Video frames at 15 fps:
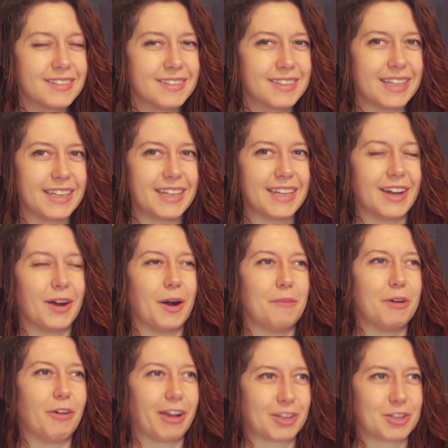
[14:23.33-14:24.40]
the um,
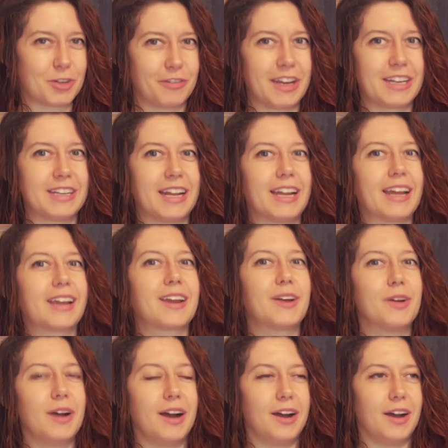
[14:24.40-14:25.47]
electromagnetic
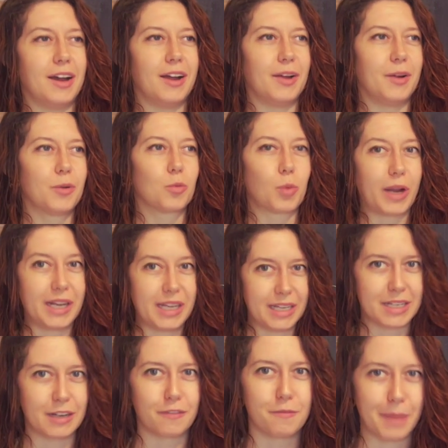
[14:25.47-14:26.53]
uh,
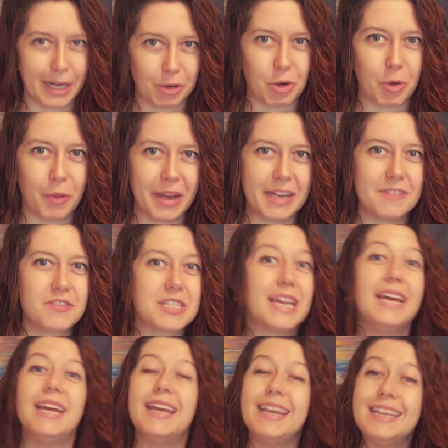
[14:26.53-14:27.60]
radiative microwaves,
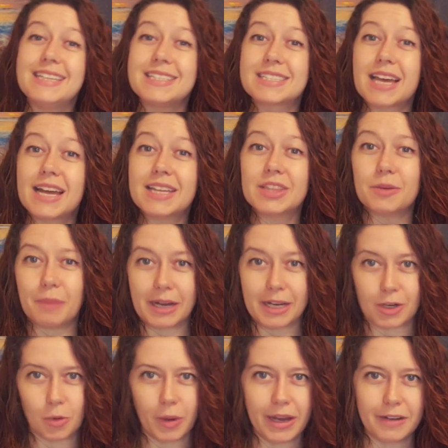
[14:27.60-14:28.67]
inside the
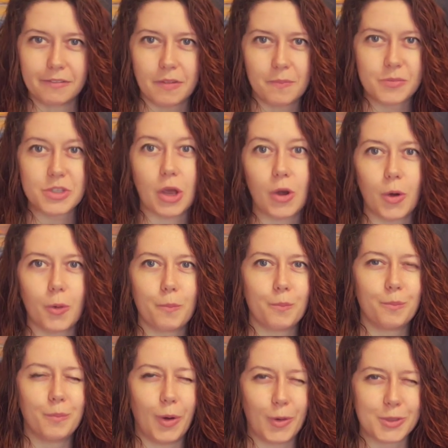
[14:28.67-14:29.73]
microwave. So
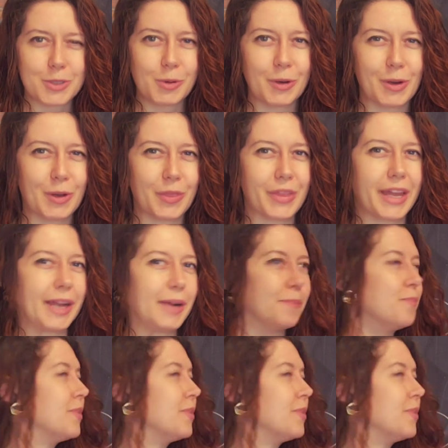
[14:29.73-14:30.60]
also a good thing.